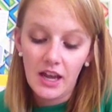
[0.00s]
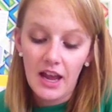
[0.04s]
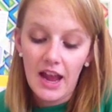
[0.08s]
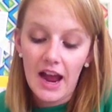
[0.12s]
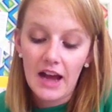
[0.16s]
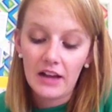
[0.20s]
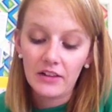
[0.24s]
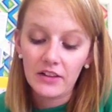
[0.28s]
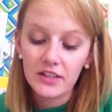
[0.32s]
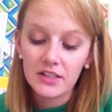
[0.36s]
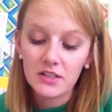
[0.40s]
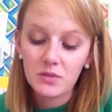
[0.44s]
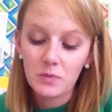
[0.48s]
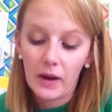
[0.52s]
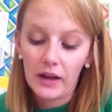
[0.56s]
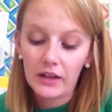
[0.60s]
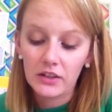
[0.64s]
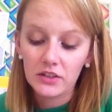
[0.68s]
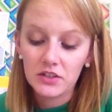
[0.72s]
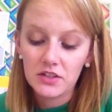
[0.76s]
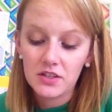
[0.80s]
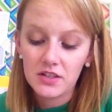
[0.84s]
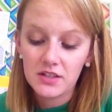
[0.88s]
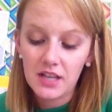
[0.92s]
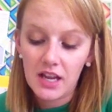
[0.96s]
Alex
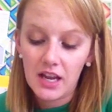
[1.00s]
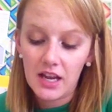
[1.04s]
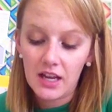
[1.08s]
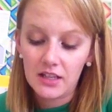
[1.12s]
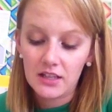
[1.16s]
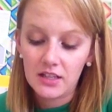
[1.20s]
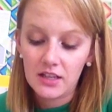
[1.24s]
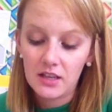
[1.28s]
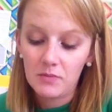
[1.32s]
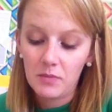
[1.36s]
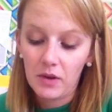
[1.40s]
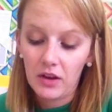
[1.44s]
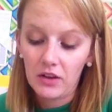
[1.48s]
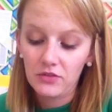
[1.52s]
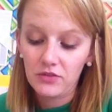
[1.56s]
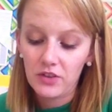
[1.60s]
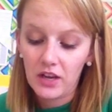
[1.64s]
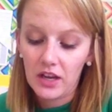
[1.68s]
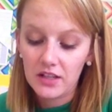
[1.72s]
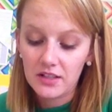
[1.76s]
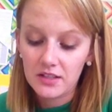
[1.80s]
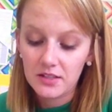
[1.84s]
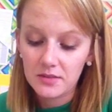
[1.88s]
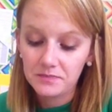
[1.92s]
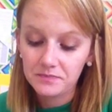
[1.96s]
waggles his hand in my
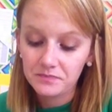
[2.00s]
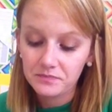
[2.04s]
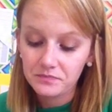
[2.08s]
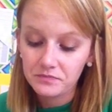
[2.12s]
face